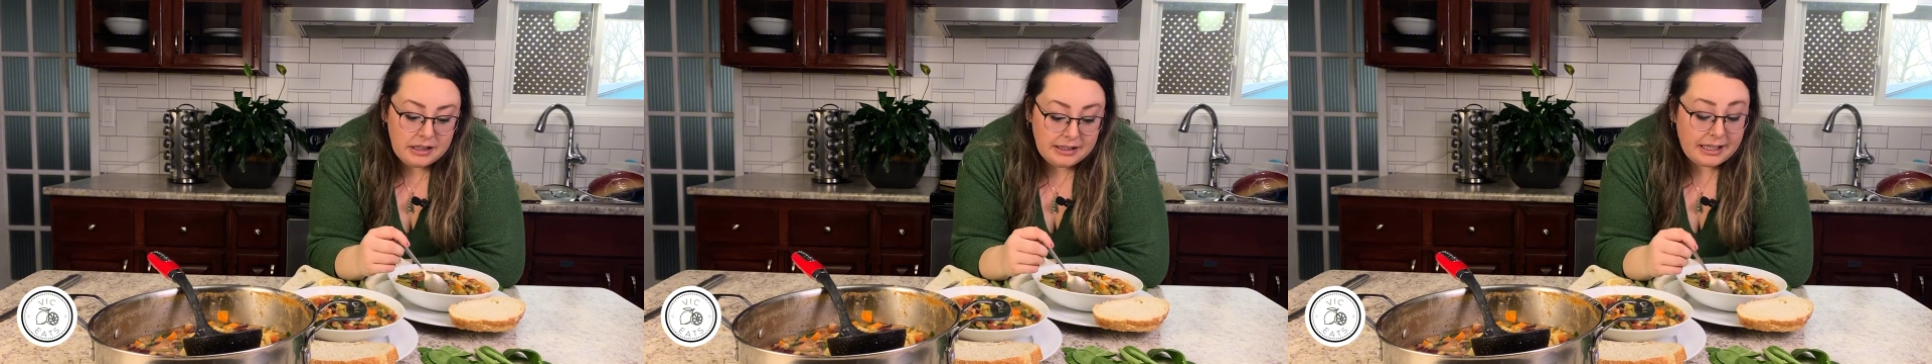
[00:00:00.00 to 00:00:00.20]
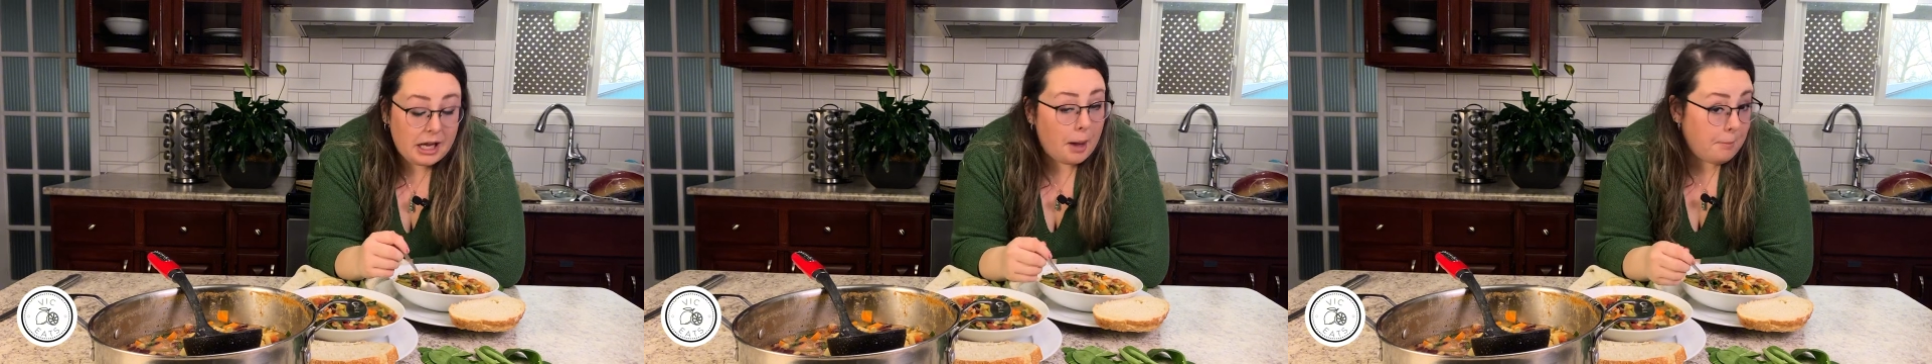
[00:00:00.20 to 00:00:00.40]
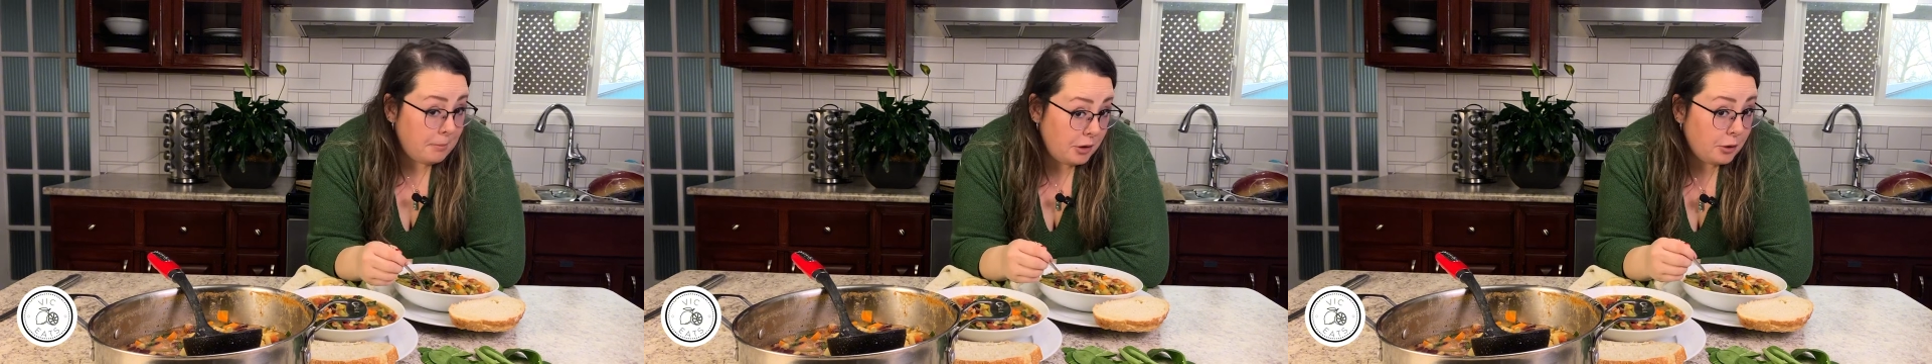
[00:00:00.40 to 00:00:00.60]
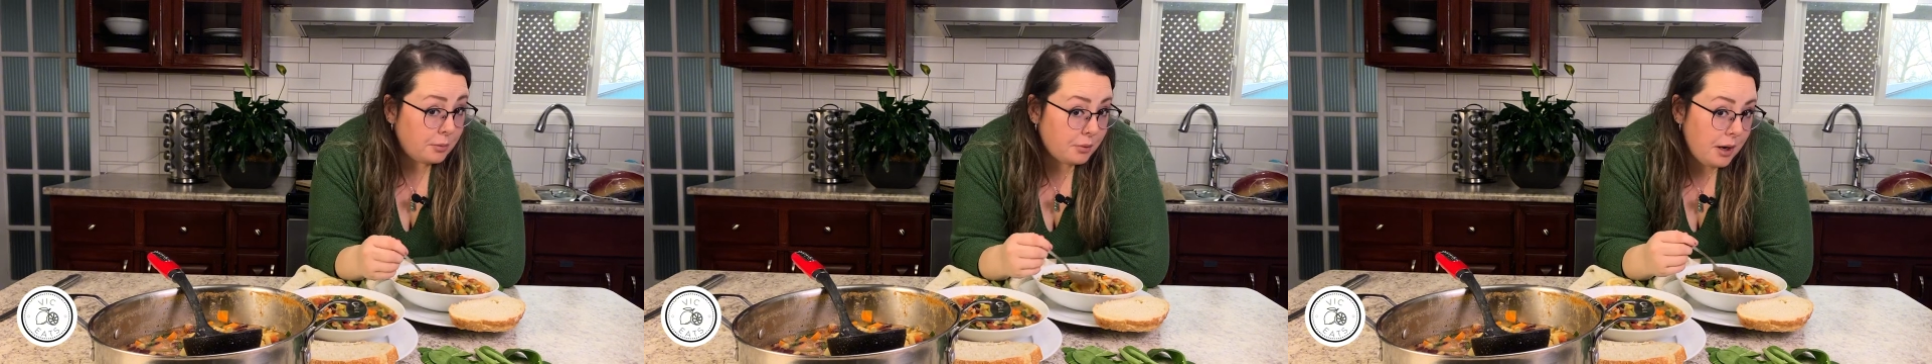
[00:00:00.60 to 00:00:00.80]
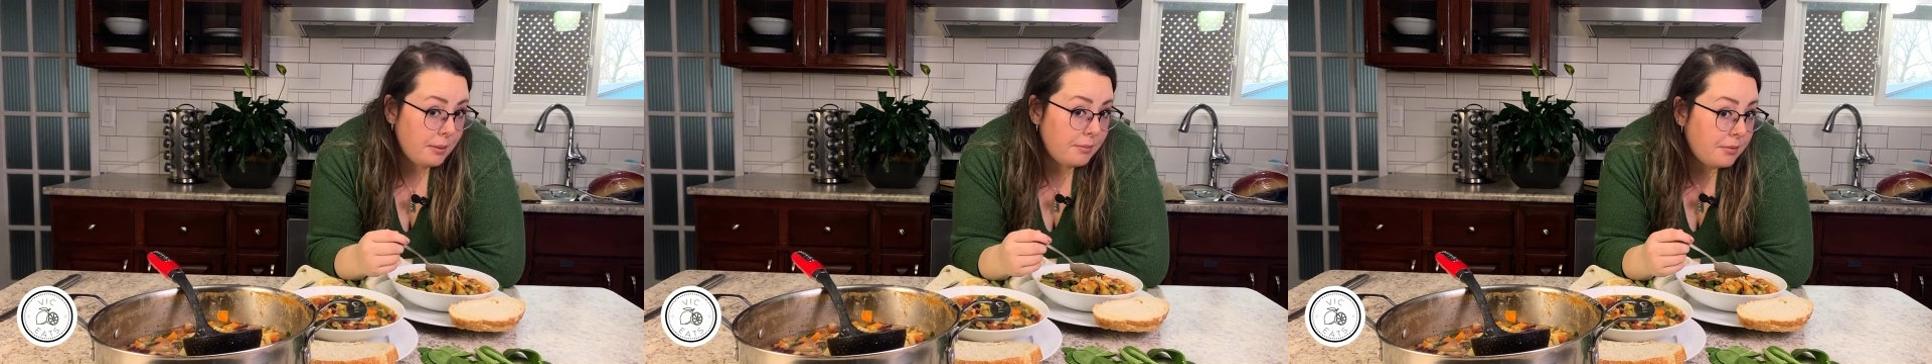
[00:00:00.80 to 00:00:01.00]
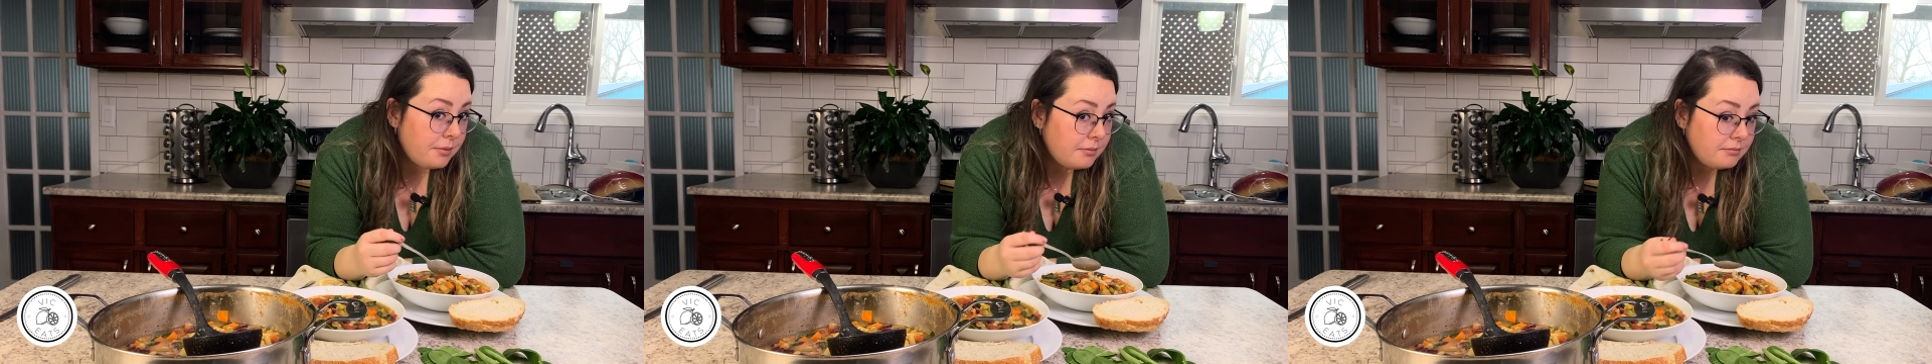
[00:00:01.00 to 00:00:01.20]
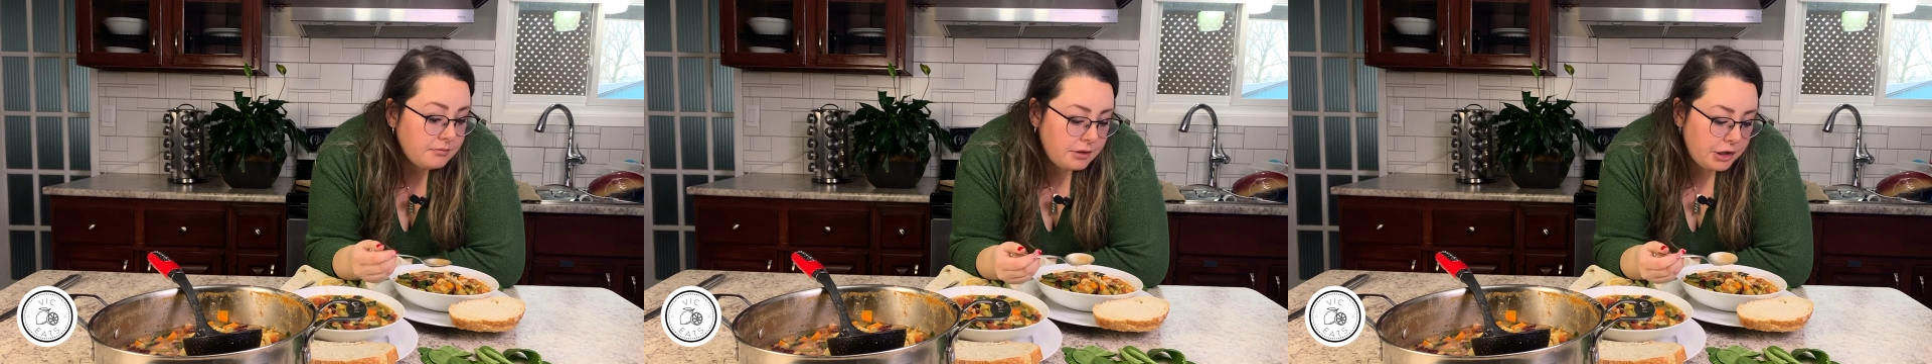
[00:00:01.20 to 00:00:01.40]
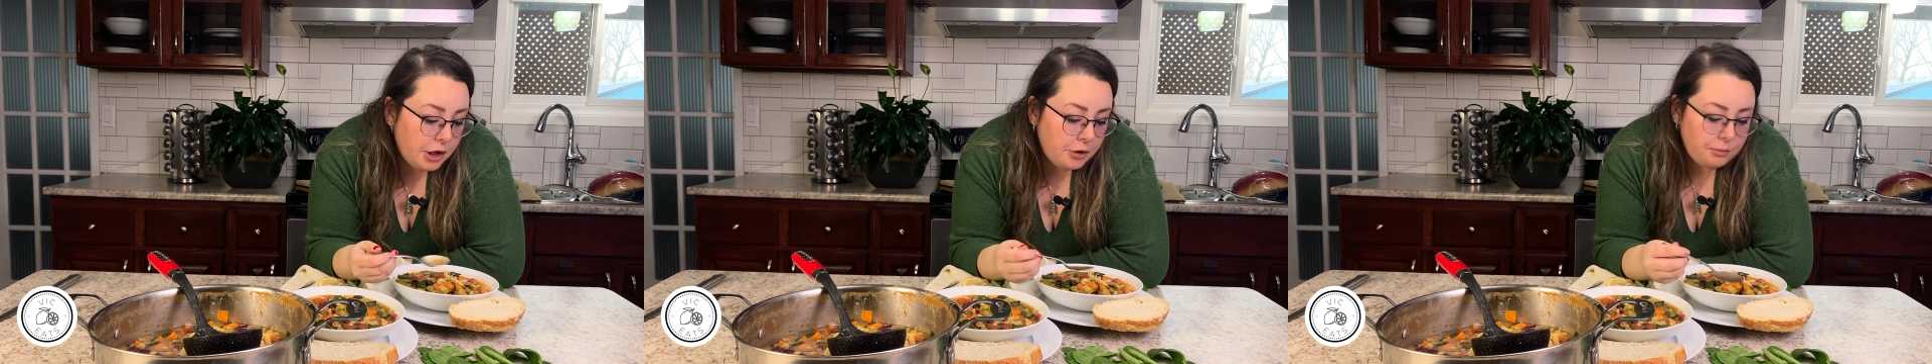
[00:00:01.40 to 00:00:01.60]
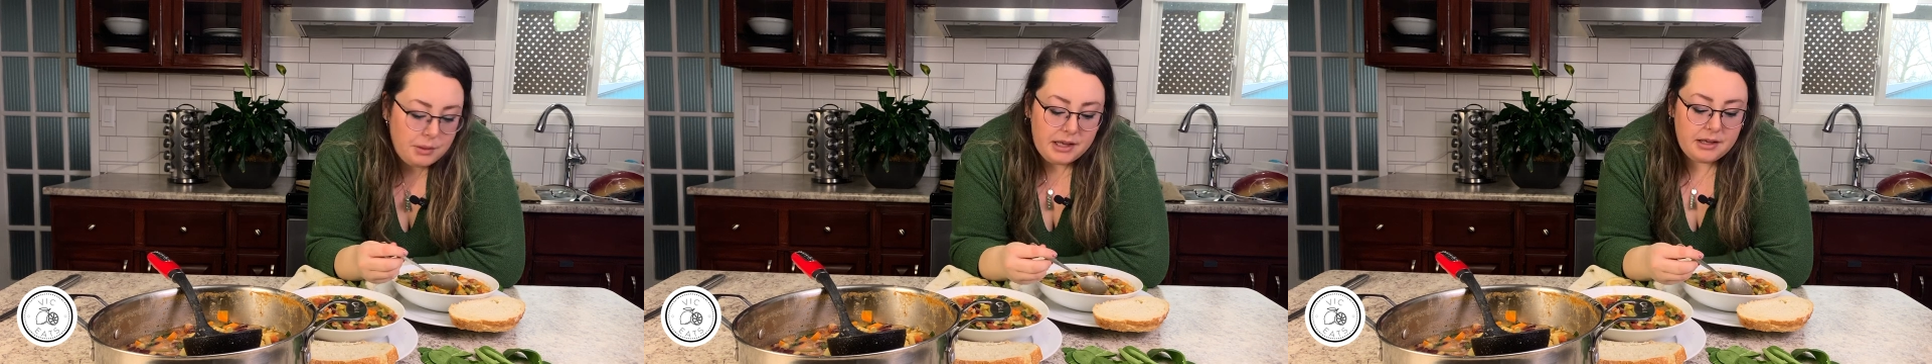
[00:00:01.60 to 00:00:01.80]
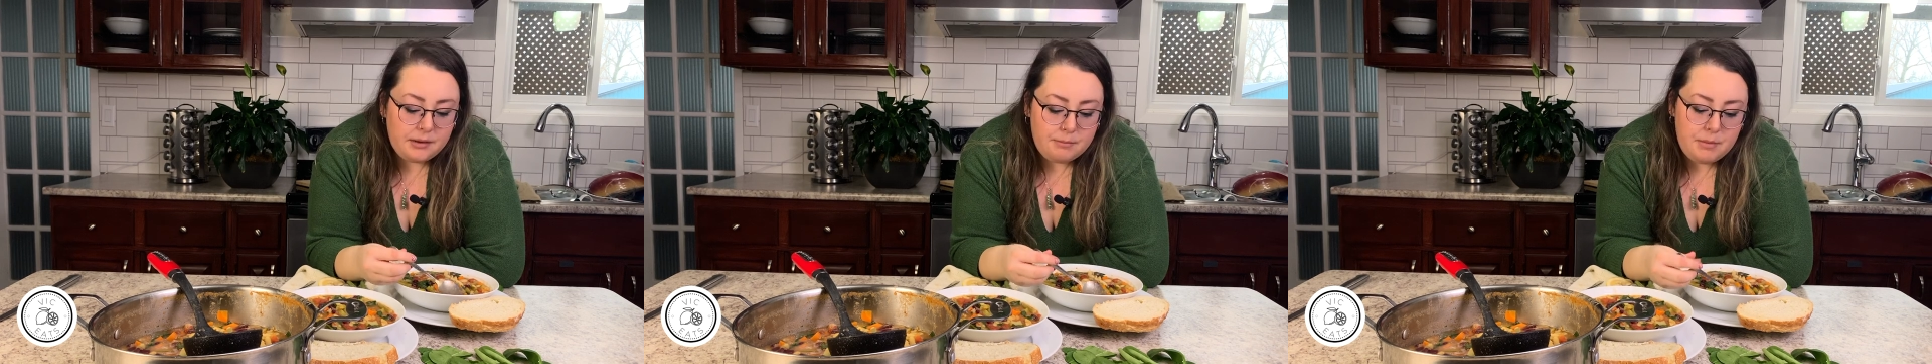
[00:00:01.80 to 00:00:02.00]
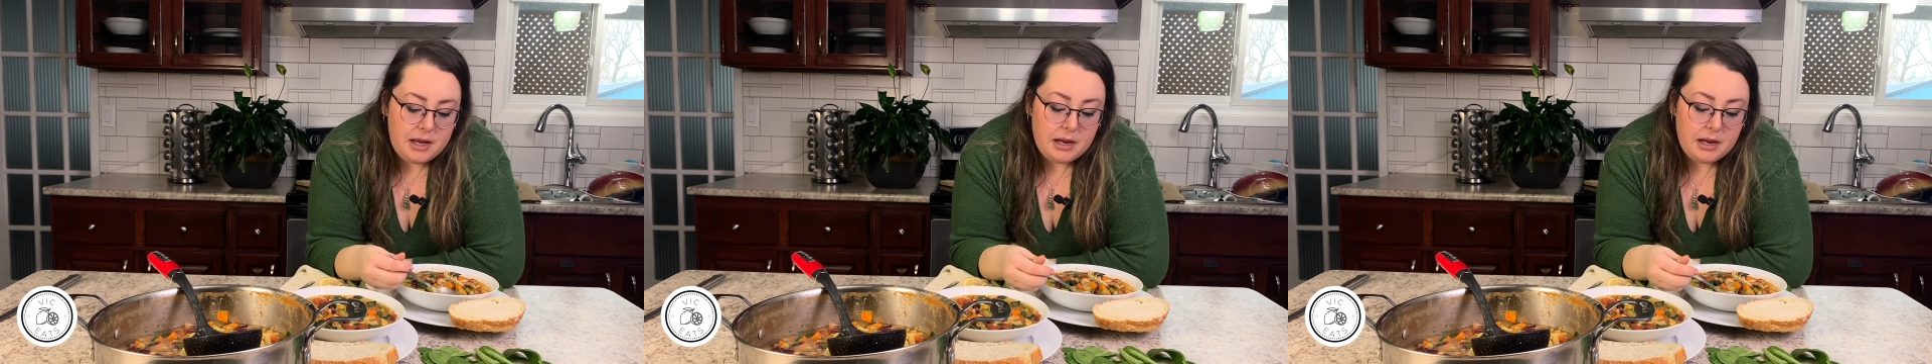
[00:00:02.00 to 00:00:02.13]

like a meal prep, you know, make